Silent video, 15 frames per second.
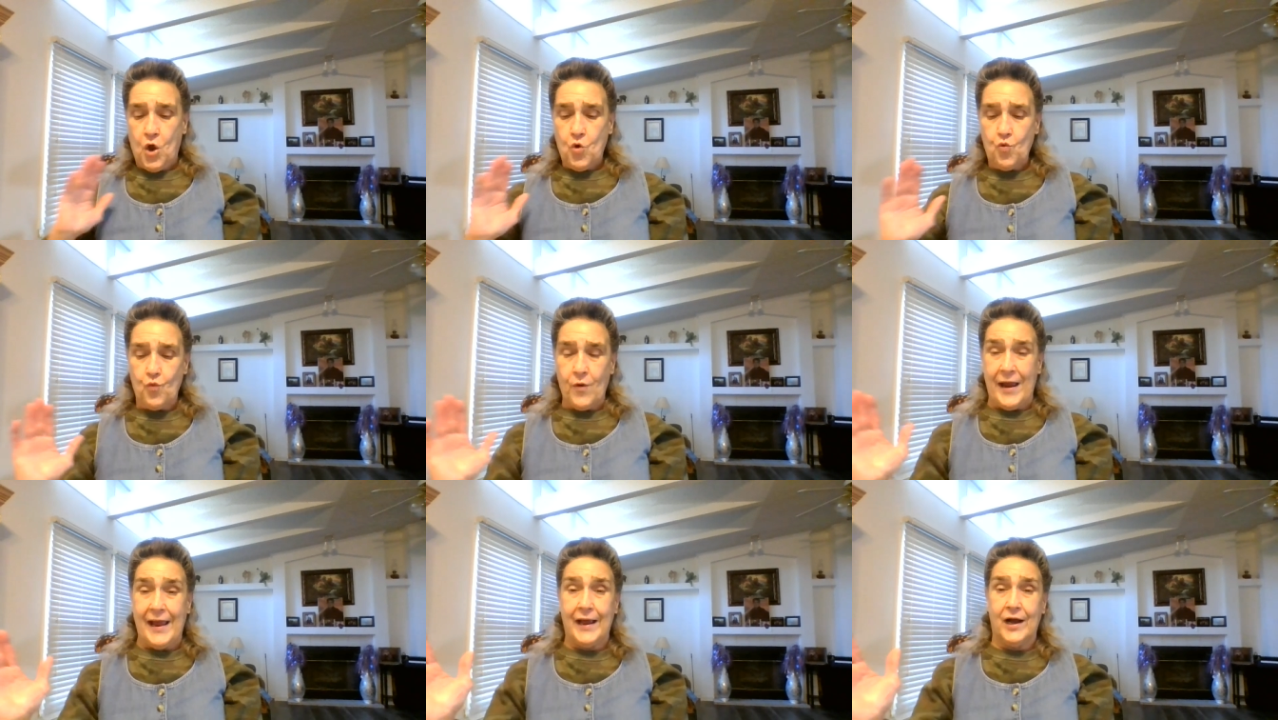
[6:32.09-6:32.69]

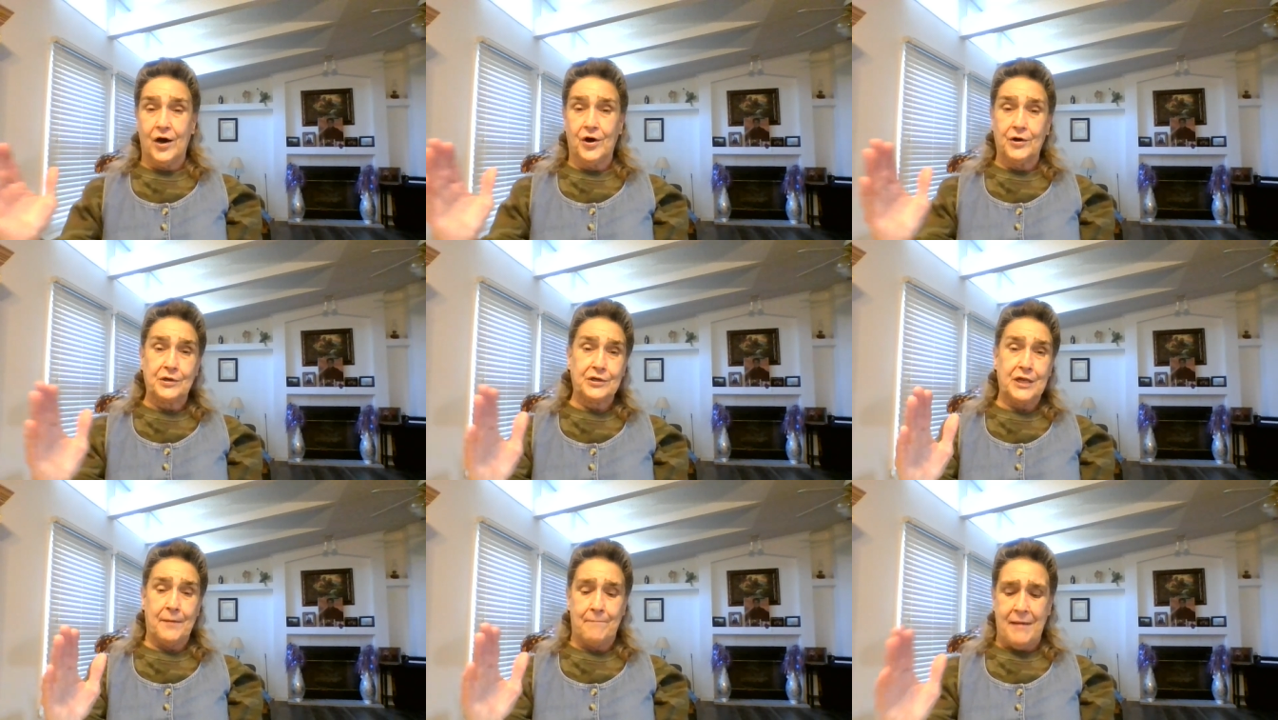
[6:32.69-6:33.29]

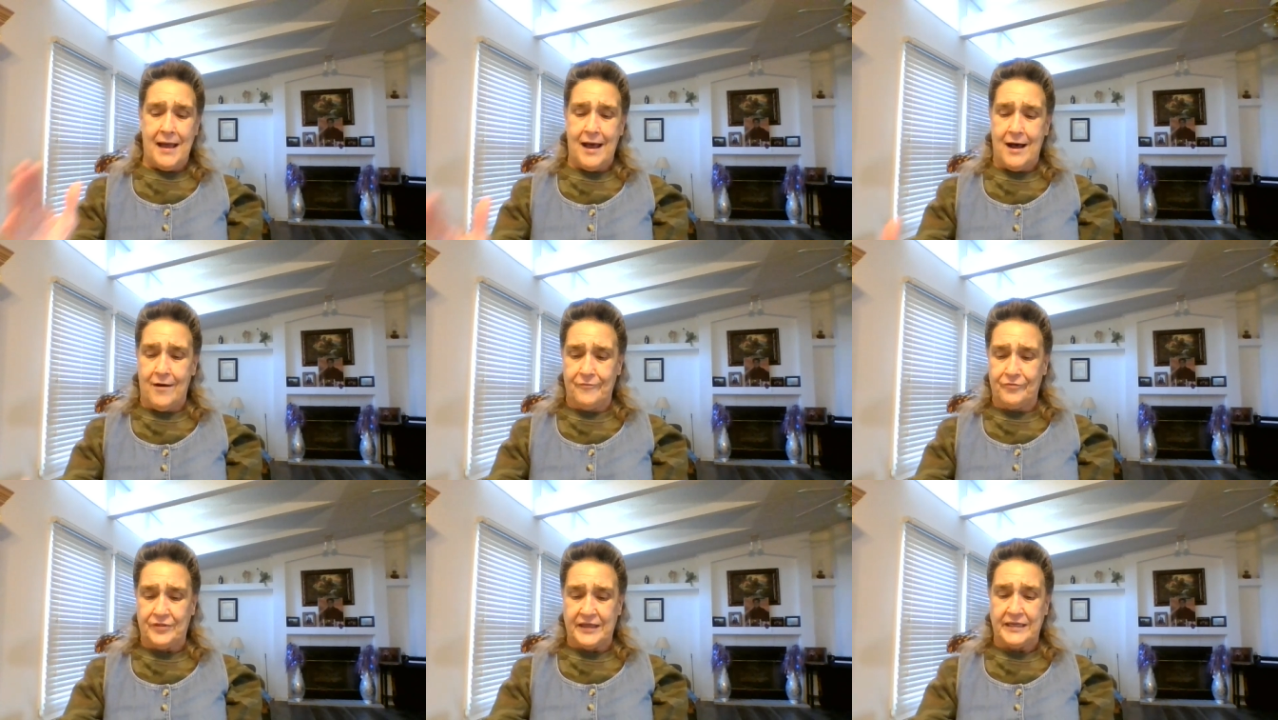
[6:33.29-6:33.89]
round
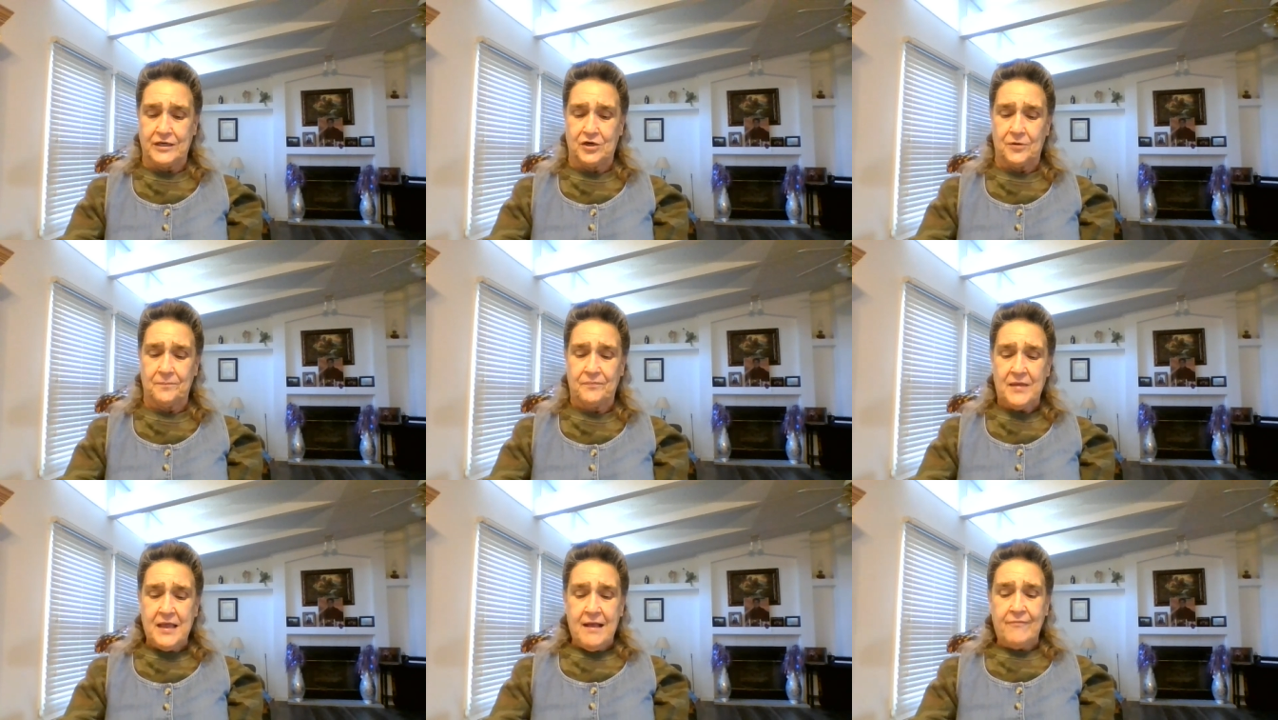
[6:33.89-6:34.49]
about them